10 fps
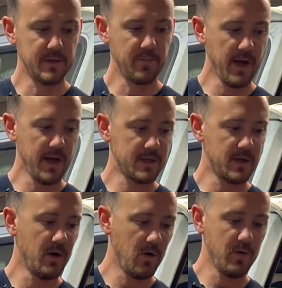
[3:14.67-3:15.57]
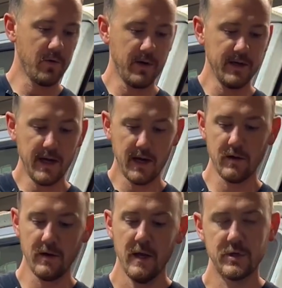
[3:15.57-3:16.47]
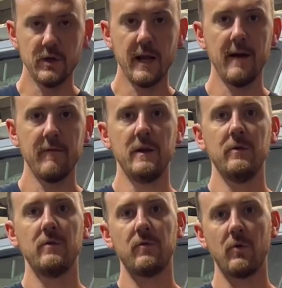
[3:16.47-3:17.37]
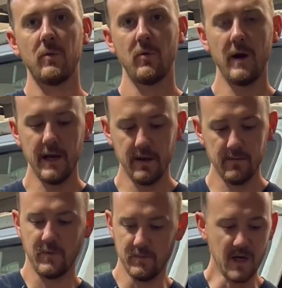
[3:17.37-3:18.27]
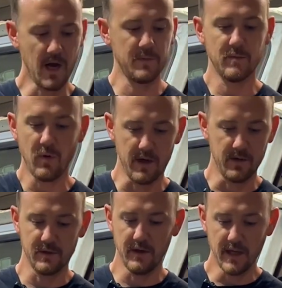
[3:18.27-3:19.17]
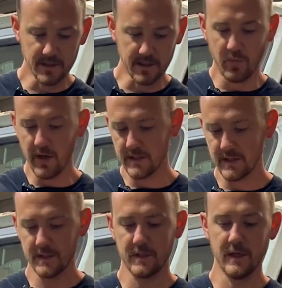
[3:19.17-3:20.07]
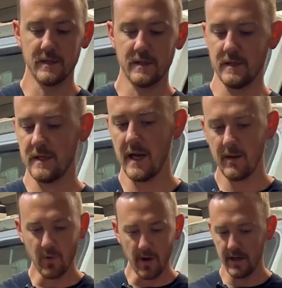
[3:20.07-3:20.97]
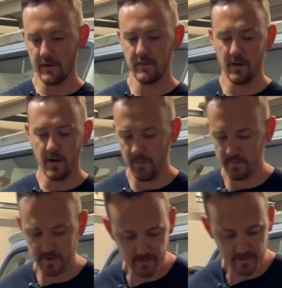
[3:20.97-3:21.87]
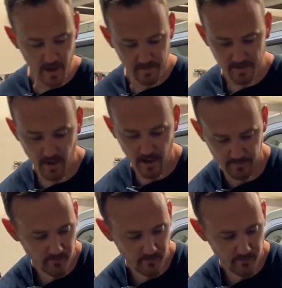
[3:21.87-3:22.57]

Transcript: spaced all the way down, should have a uniform rate from top to bottom. So as it compresses, it's the same rate up to top to bottom.